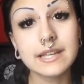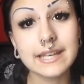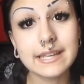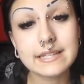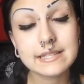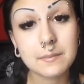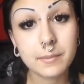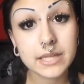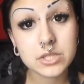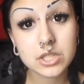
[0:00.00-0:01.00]
is a
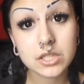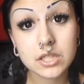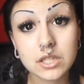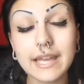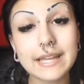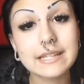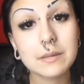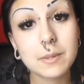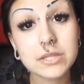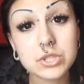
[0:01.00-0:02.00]
pincher, and
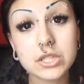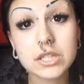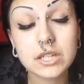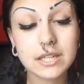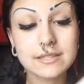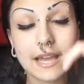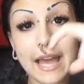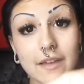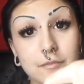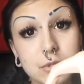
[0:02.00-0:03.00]
a pincher is a
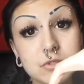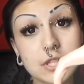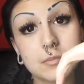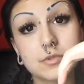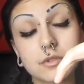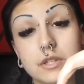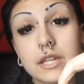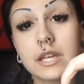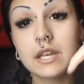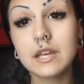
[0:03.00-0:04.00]
half-moon shaped
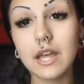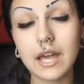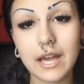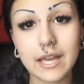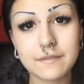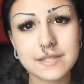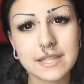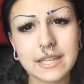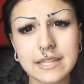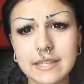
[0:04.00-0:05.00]
jewelry. I've
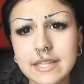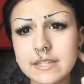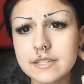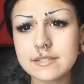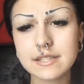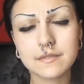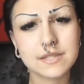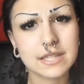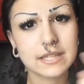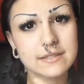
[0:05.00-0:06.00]
seen it in ears and I've
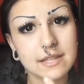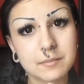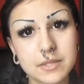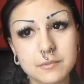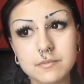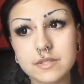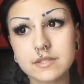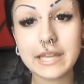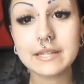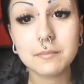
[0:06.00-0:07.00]
seen it in septums.
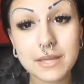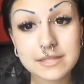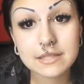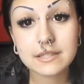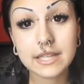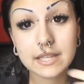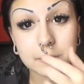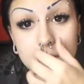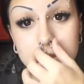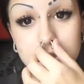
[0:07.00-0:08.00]
And basically,
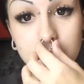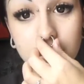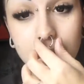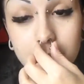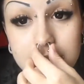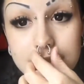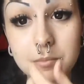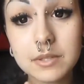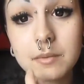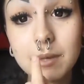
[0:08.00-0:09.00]
I'm going to show on my
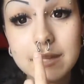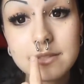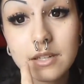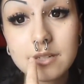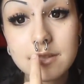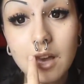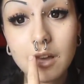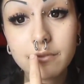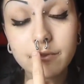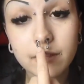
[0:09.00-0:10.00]
septum, it starts
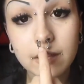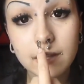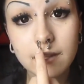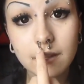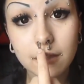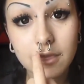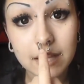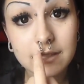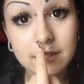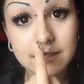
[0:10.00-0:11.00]
off
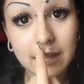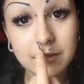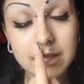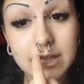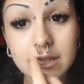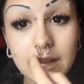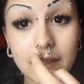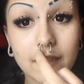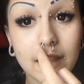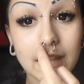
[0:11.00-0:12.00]
thin down here,
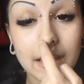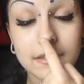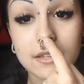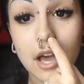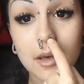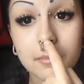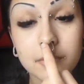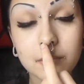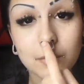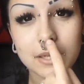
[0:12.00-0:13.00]
and then at the top
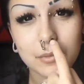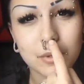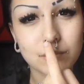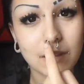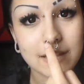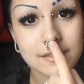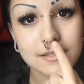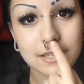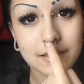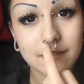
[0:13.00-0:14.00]
where it would
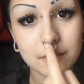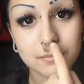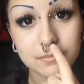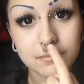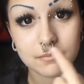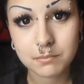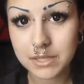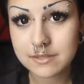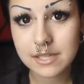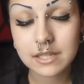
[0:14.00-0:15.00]
rest in the
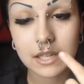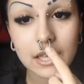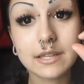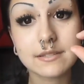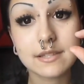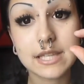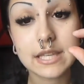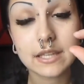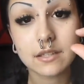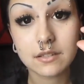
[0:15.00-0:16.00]
piercing is
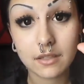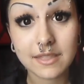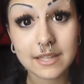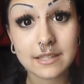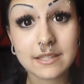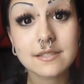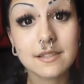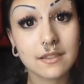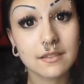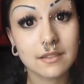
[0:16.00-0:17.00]
the
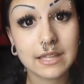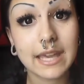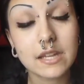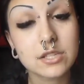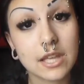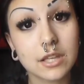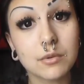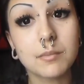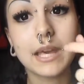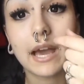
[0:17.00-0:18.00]
thickness, the gauge that you
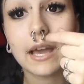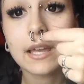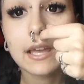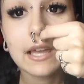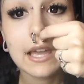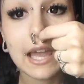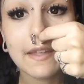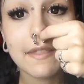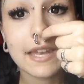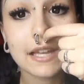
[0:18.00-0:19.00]
would be at,
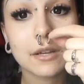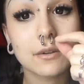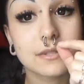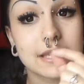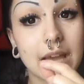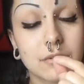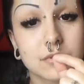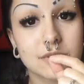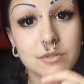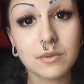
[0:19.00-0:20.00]
and then it goes down
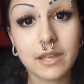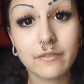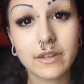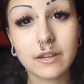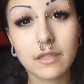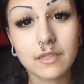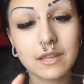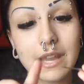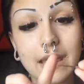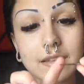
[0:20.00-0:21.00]
to a very
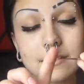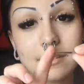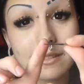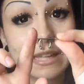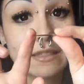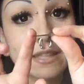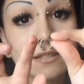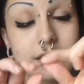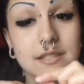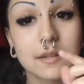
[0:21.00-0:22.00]
thin end like
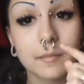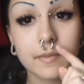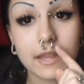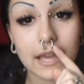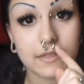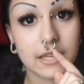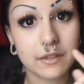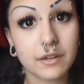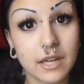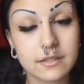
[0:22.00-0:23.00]
this at the
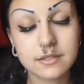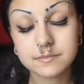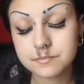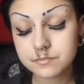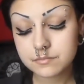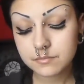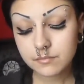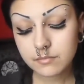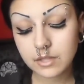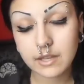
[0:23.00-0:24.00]
other end.
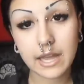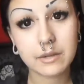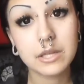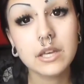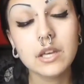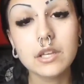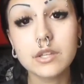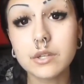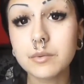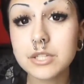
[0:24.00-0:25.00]
Now,
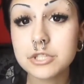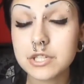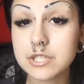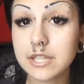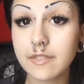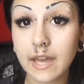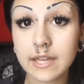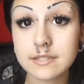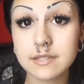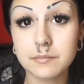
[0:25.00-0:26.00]
you don't want to stretch like
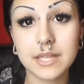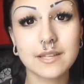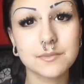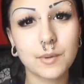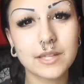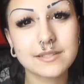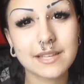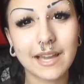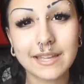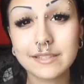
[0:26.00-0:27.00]
that, because while it's
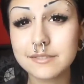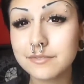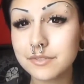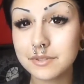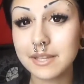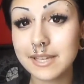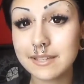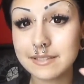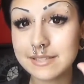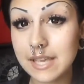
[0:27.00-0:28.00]
kind of
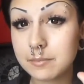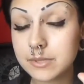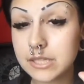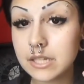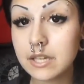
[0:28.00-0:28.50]
like a taper,